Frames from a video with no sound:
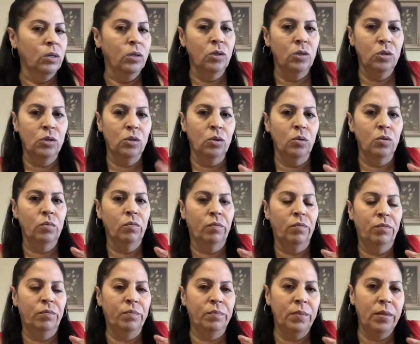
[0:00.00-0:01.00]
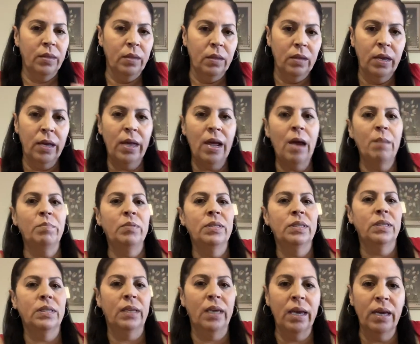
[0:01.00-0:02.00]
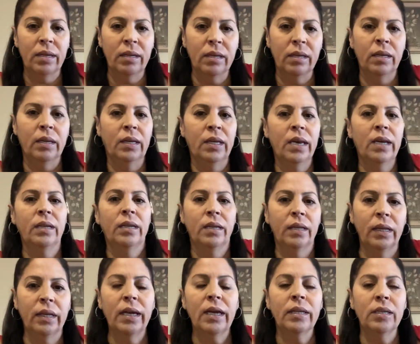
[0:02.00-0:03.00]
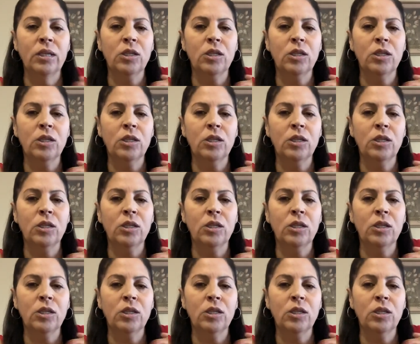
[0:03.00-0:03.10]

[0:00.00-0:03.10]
So it happens again and again and again.